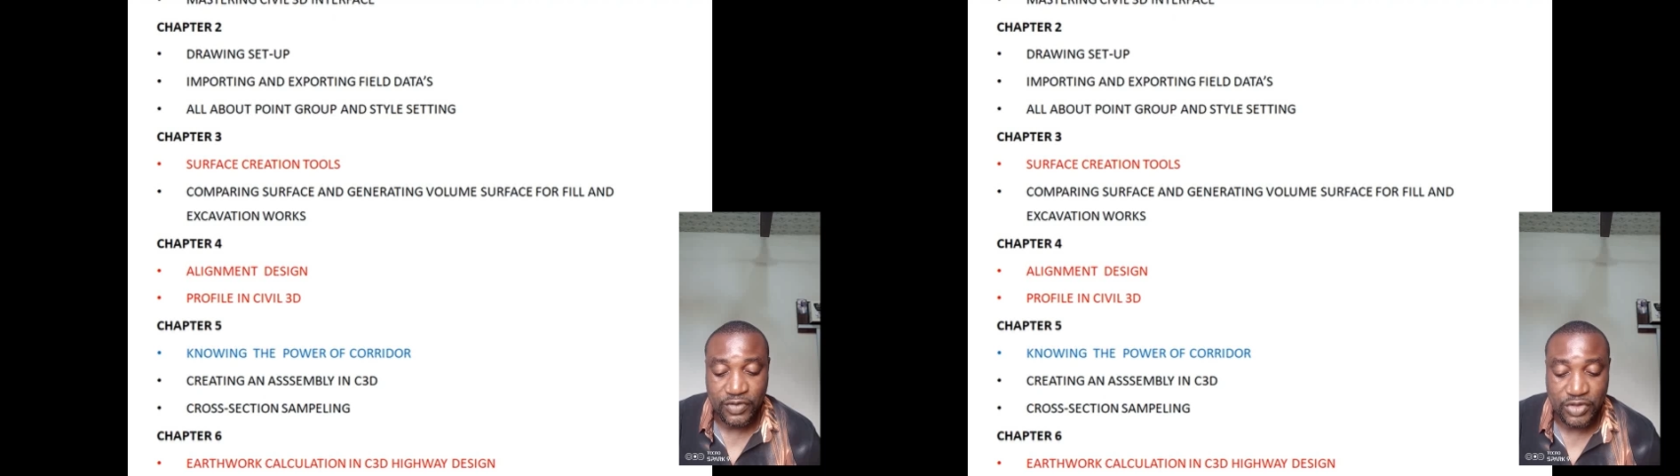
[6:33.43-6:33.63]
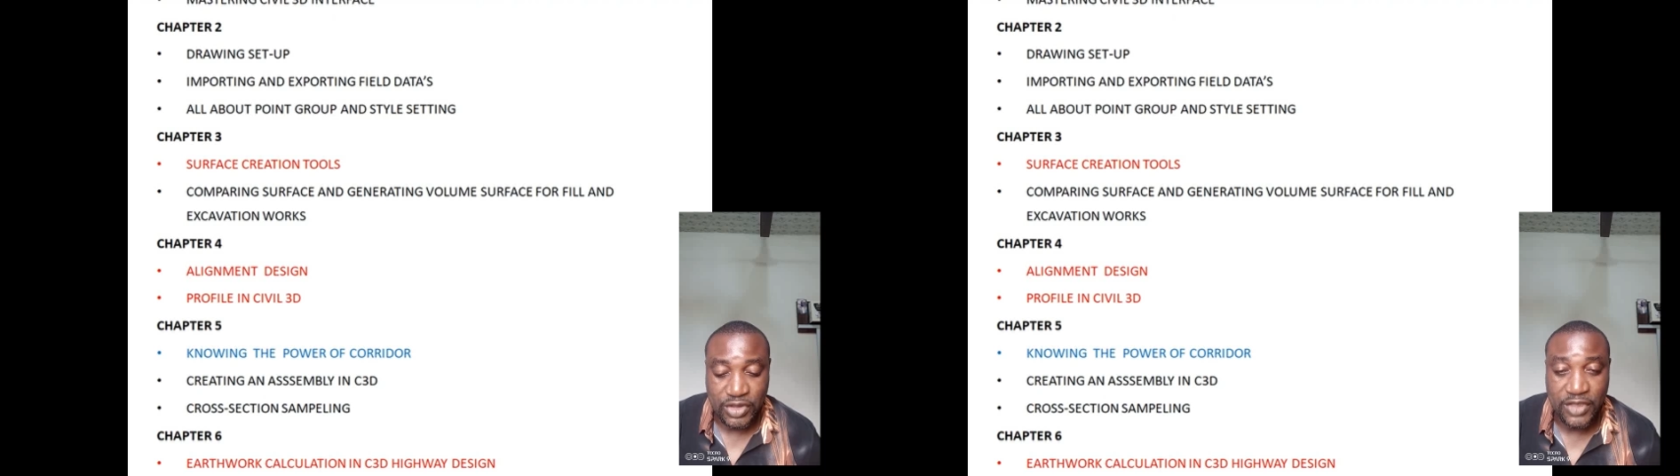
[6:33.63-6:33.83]

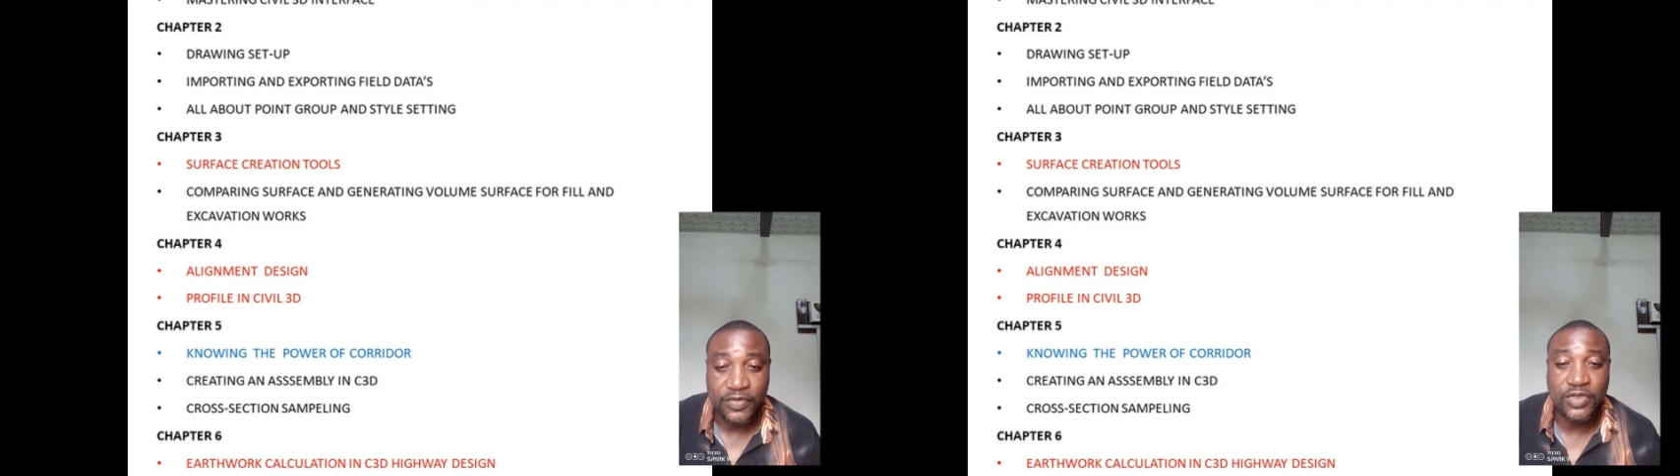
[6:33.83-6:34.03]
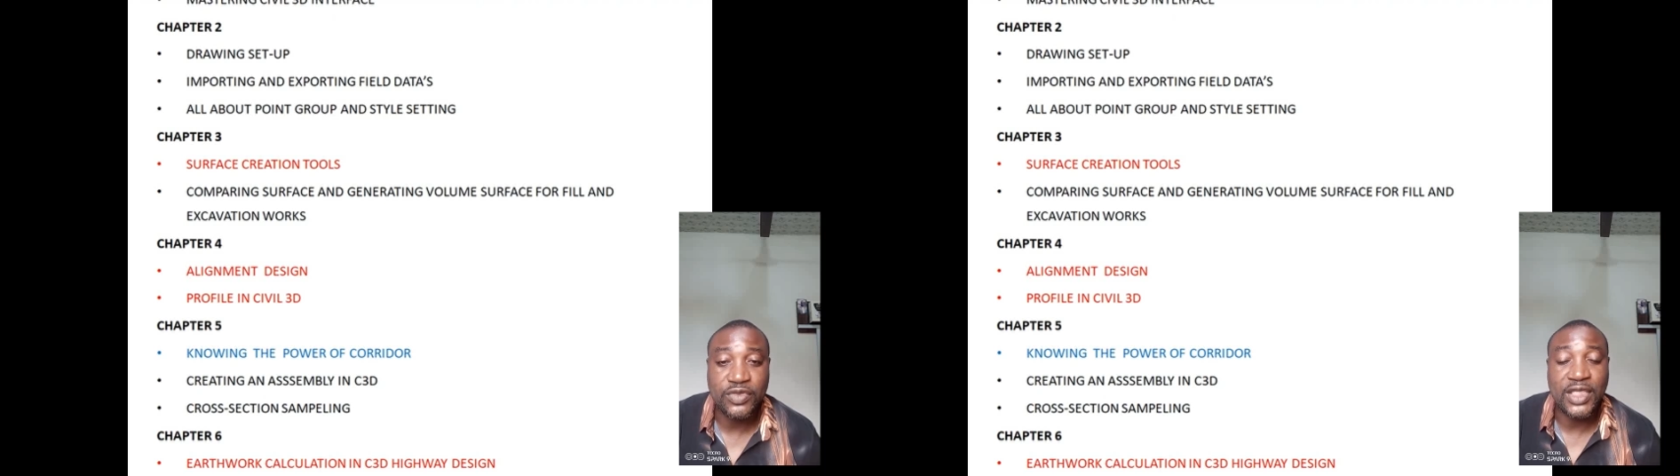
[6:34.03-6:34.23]
and
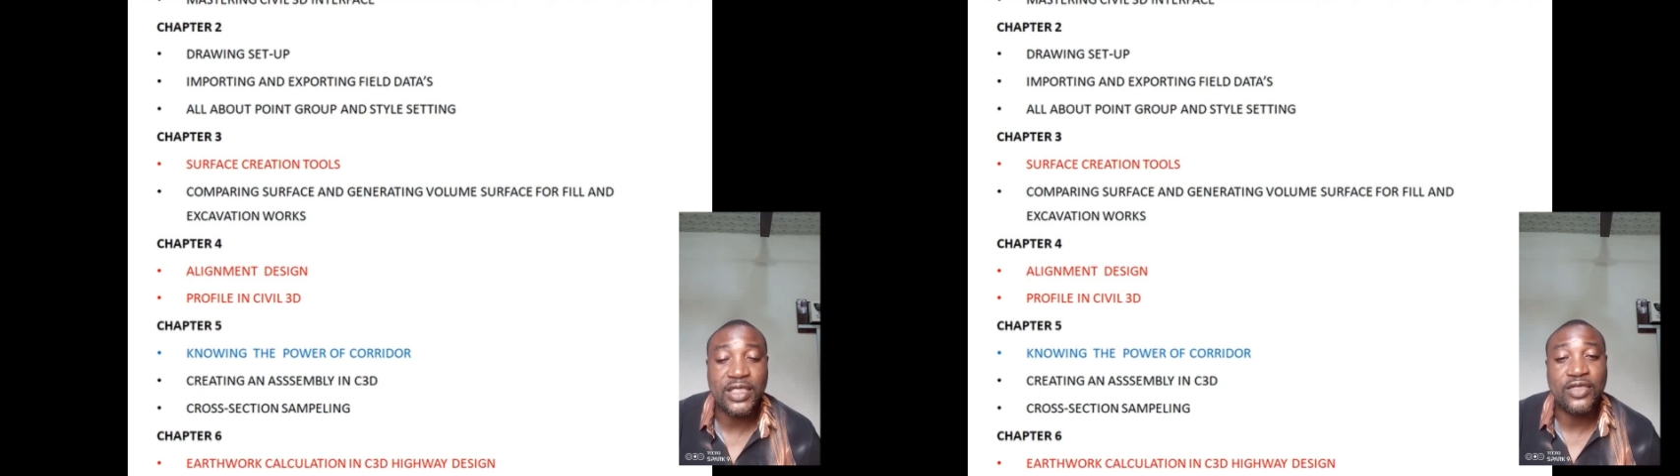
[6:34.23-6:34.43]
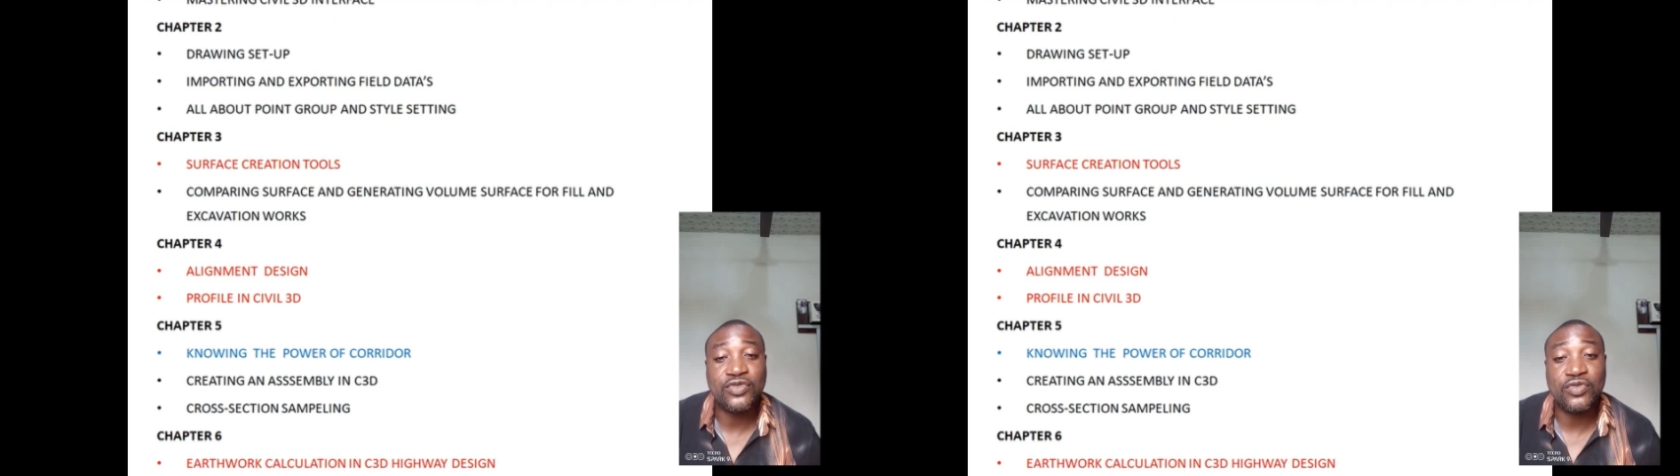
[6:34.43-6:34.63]
giving you
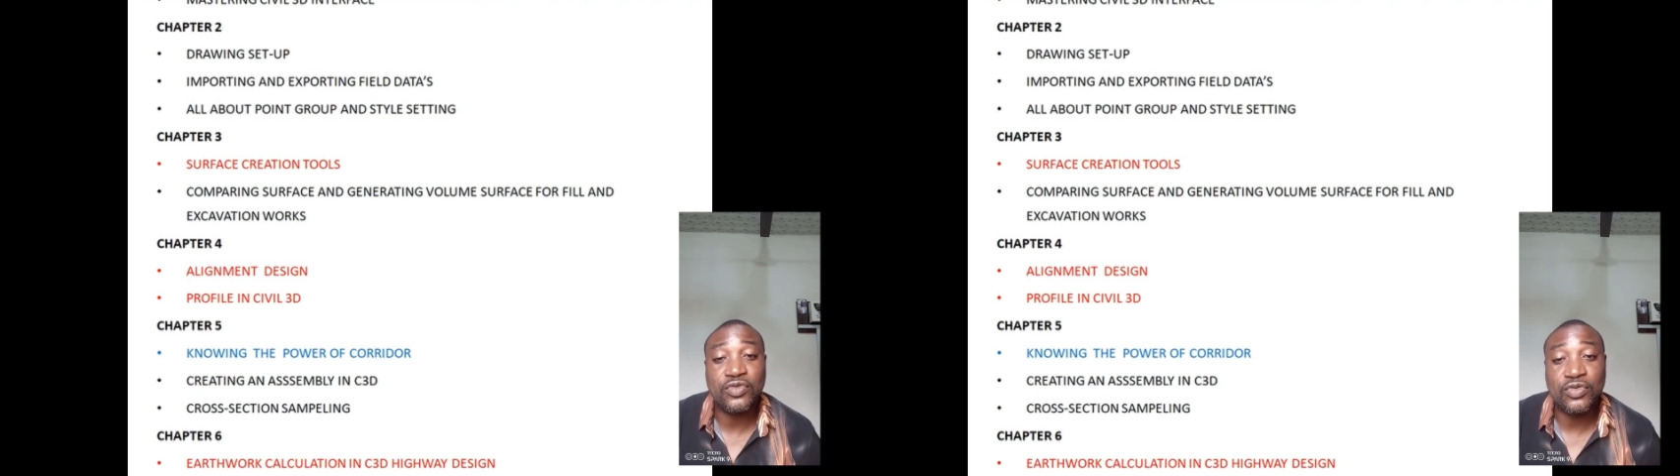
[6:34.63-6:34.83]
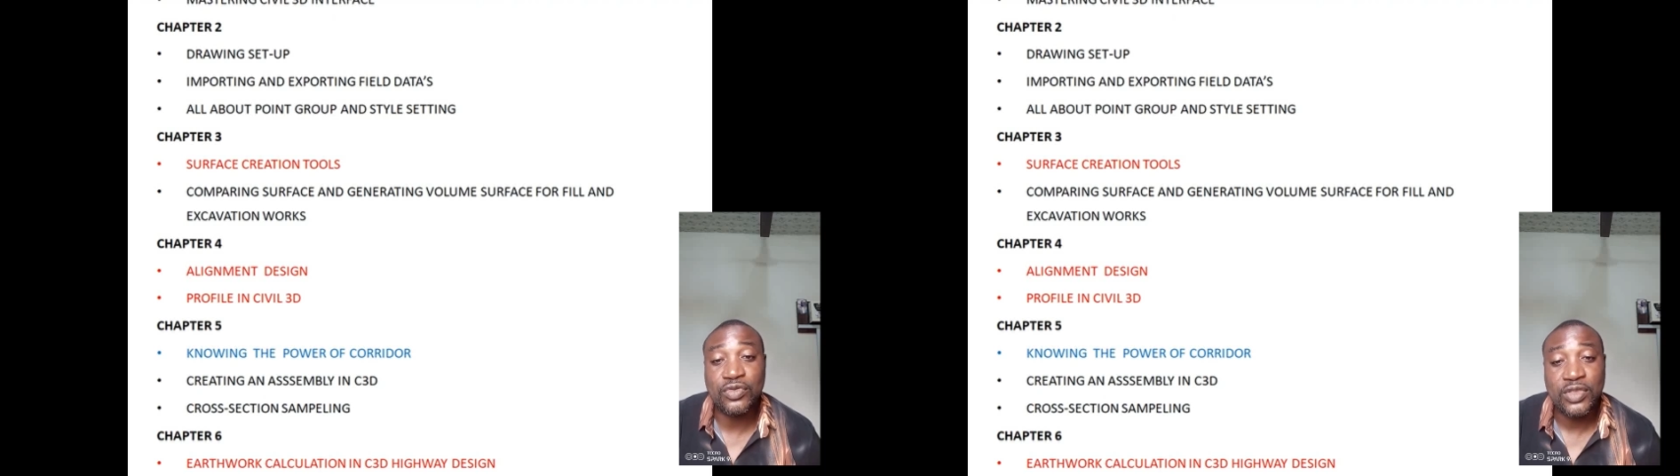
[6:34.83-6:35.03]
data
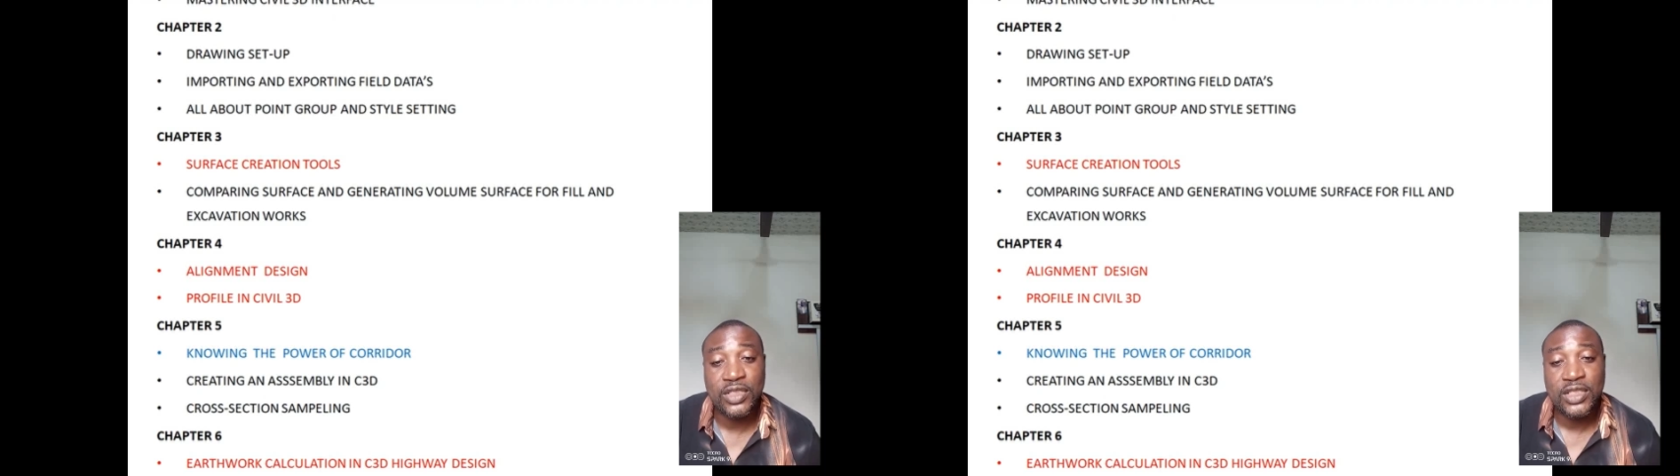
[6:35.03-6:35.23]
to